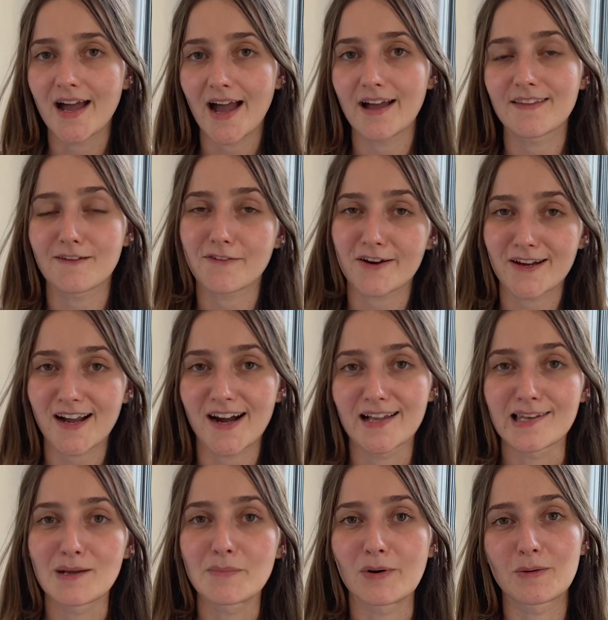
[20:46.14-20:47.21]
and they very
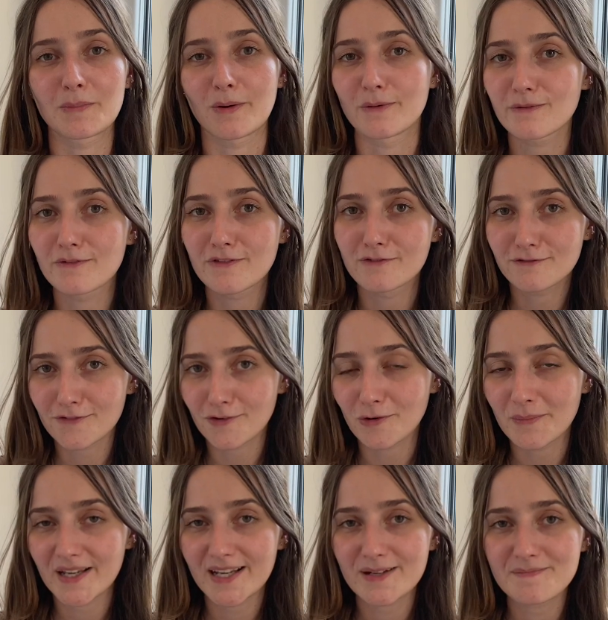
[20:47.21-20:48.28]
kindly bought both of them for
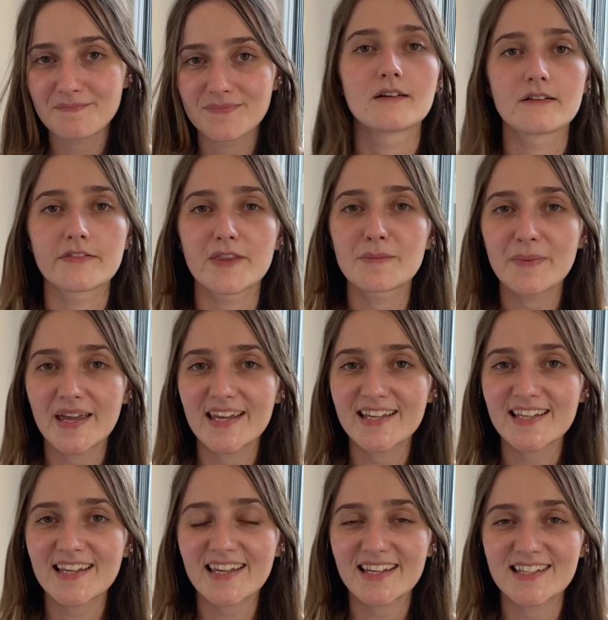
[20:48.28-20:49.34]
me. The
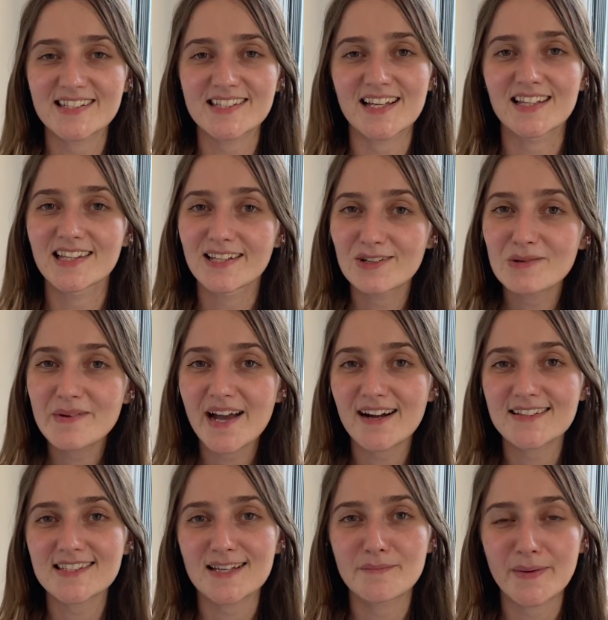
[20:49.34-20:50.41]
pink is a little bit
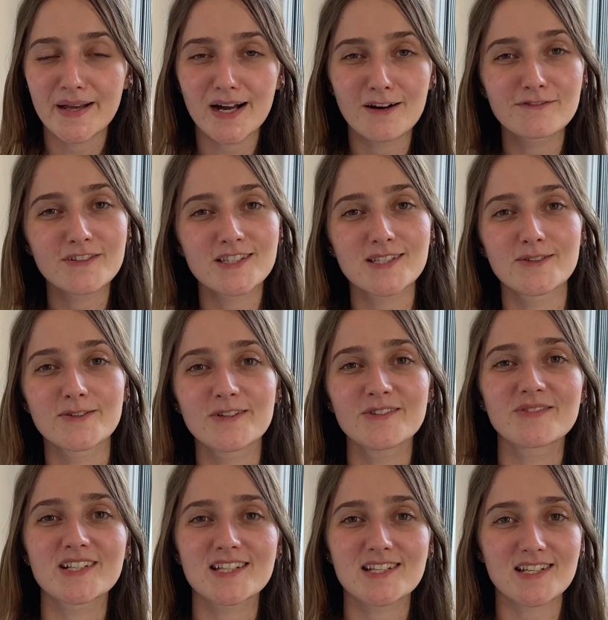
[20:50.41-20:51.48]
outside my comfort zone,
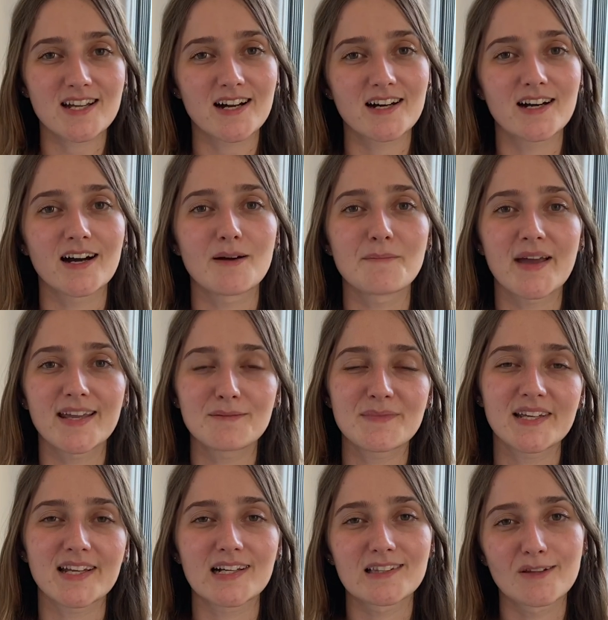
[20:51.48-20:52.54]
which made
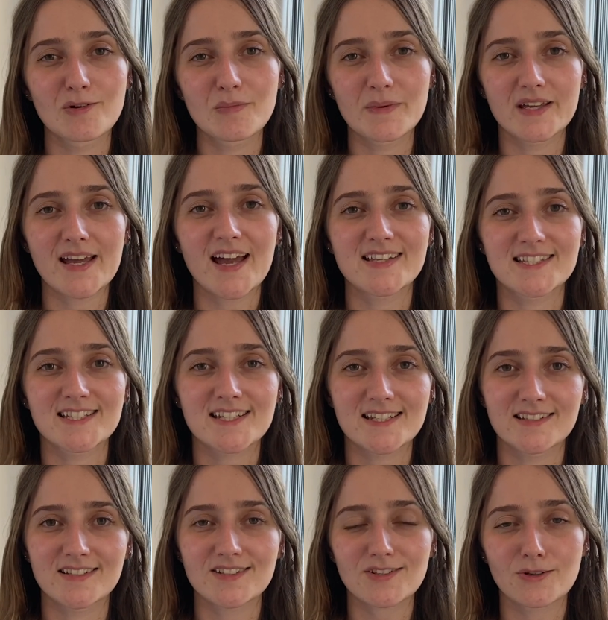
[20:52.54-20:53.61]
me a little bit
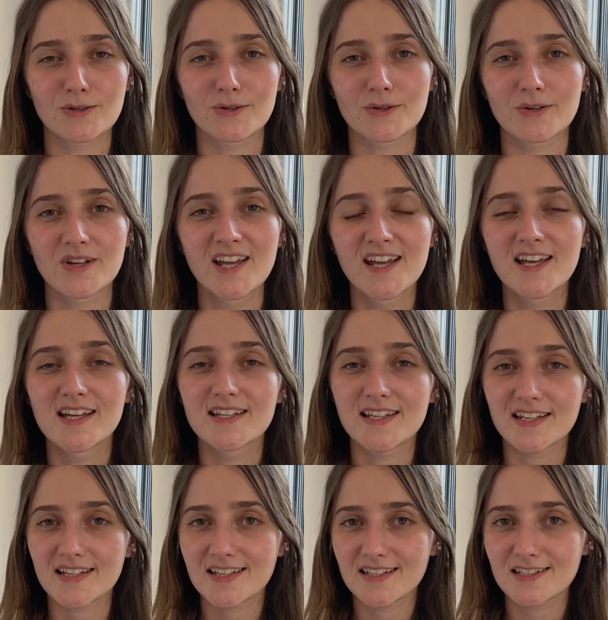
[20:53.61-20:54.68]
hesitant to
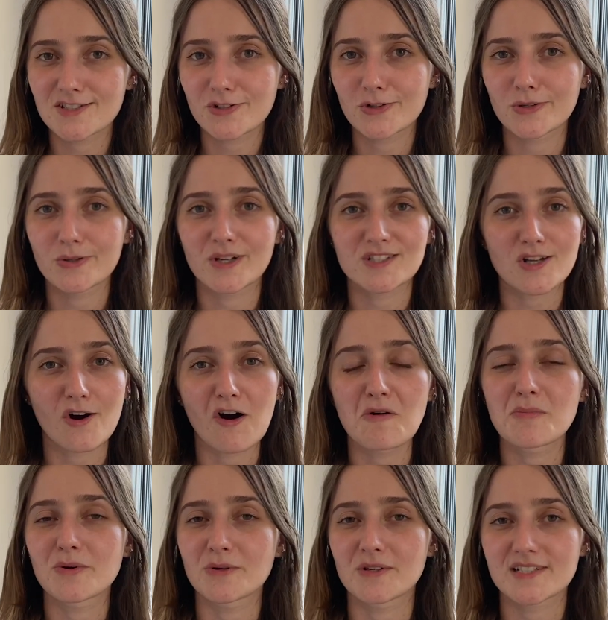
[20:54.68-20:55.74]
knit it into a
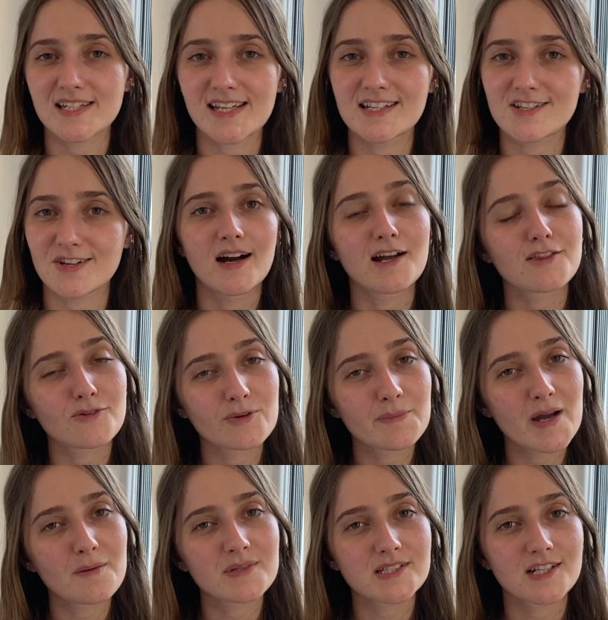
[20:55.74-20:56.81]
top or a t-shirt. I thought
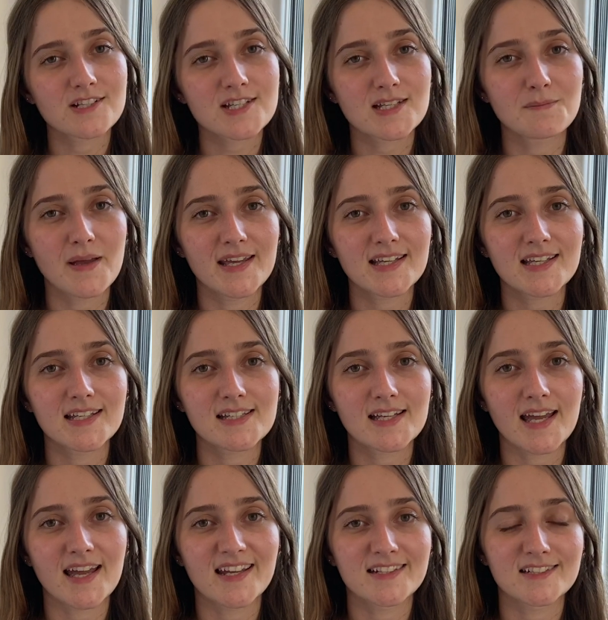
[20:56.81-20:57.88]
about potentially making
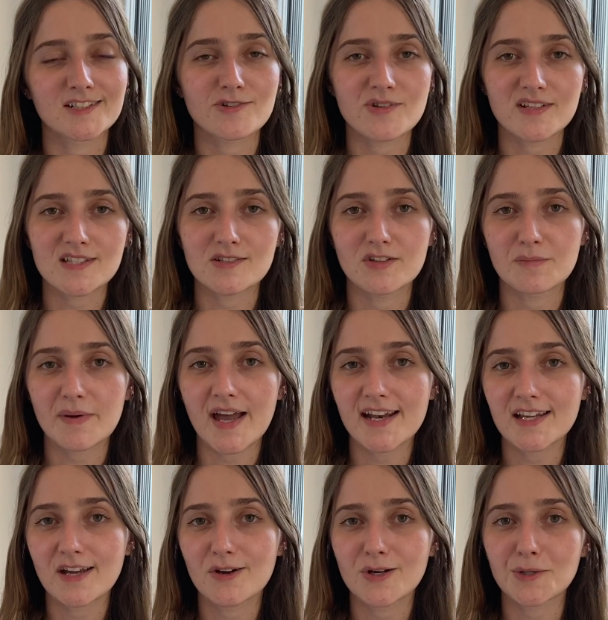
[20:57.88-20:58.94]
a drinks on the
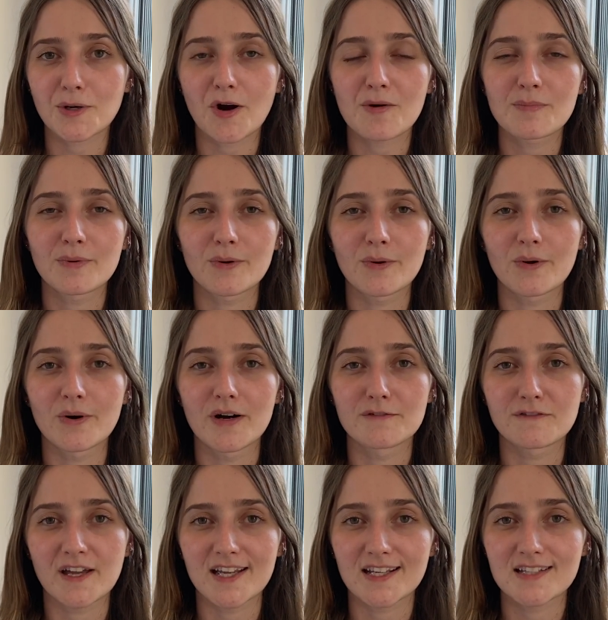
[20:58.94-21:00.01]
patio crop or a
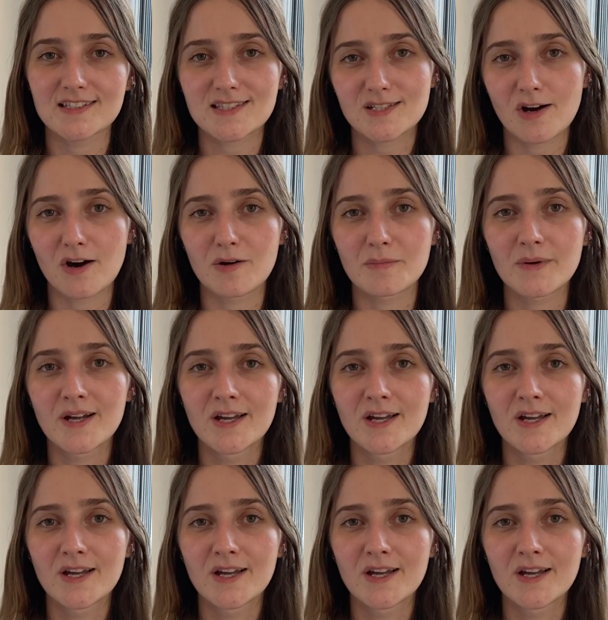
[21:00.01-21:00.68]
Vegas top,